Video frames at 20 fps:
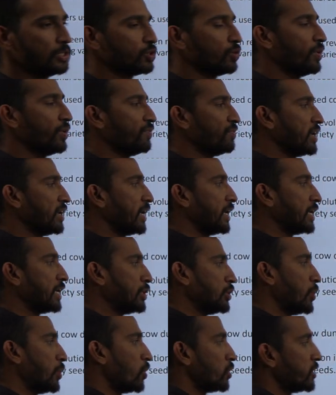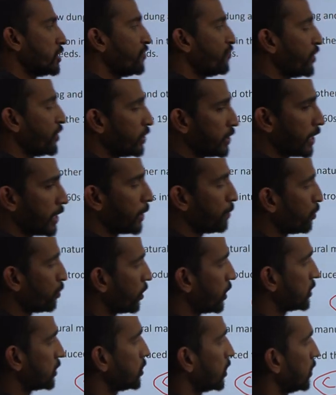So when we ignore the food grain
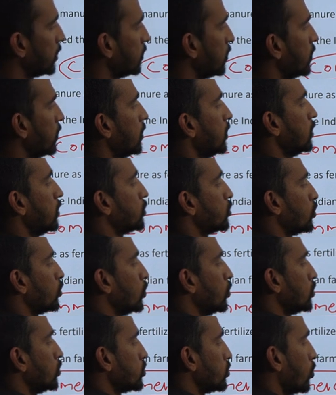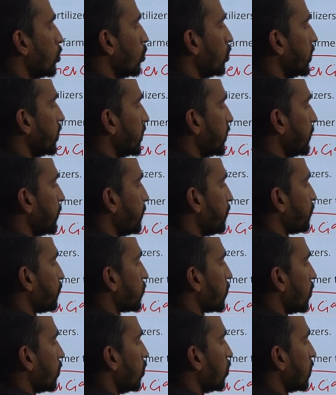production, so slowly,
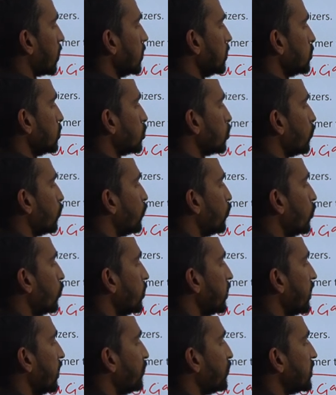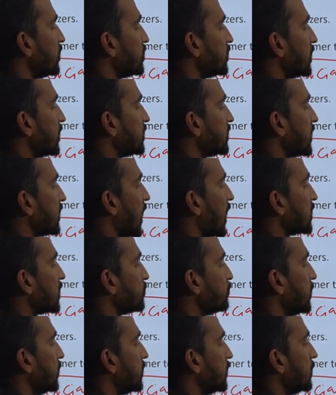okay, so food deficiency
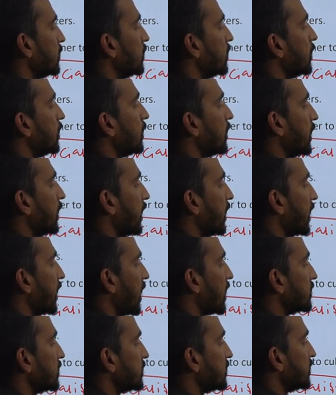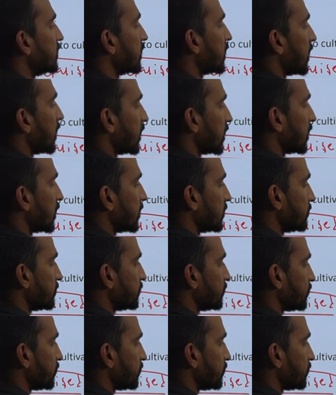has been erased in the country.